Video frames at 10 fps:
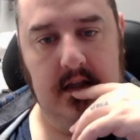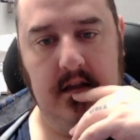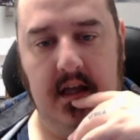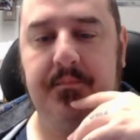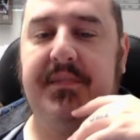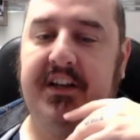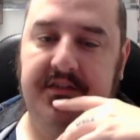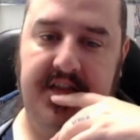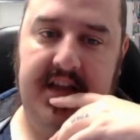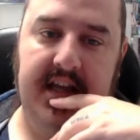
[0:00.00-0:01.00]
Up,
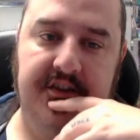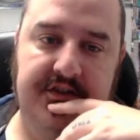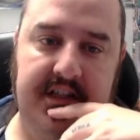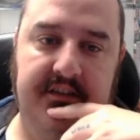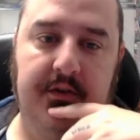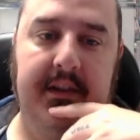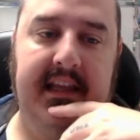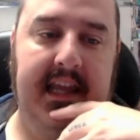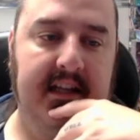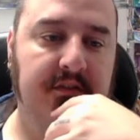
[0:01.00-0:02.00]
there's the energy. So they
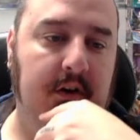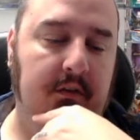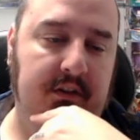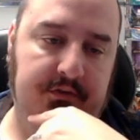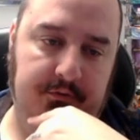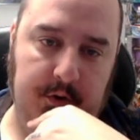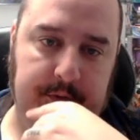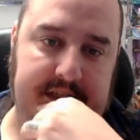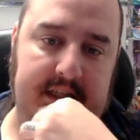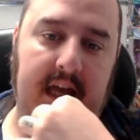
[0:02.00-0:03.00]
can evolve this
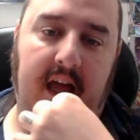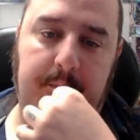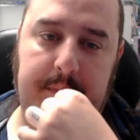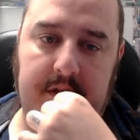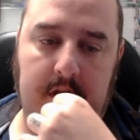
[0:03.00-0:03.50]
Feroki up.